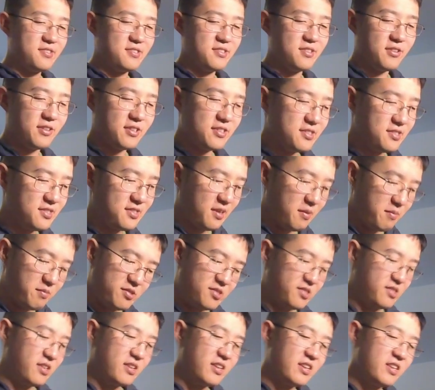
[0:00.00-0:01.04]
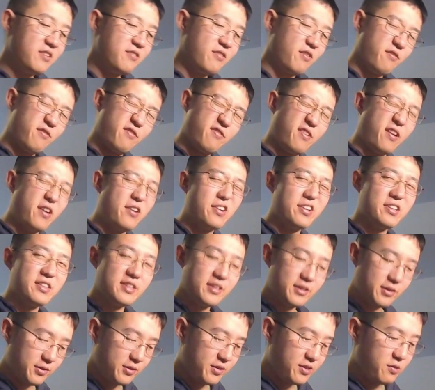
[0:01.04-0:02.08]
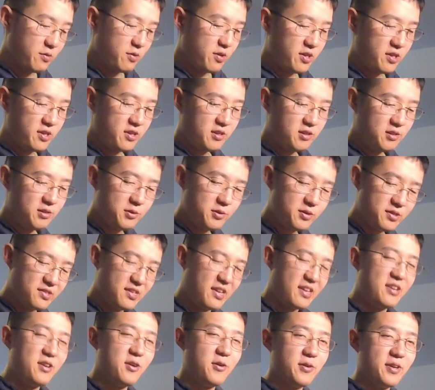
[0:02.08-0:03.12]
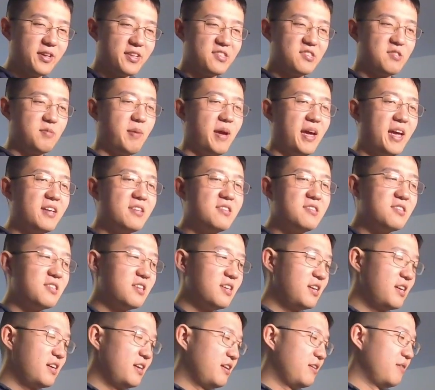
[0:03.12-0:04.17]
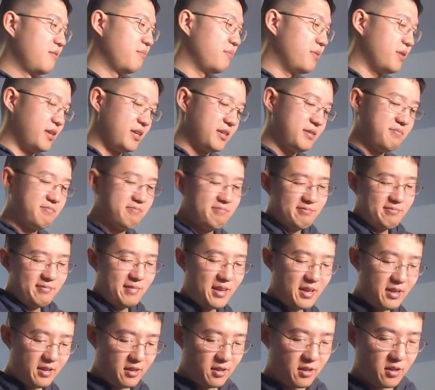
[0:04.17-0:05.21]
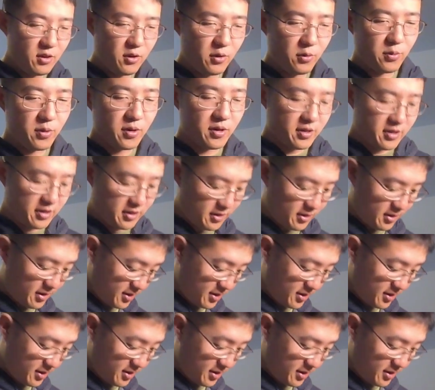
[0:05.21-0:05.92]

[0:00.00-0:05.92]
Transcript: So I'm just gonna give it very little Gorilla Glue because I know it expands, but it'll work.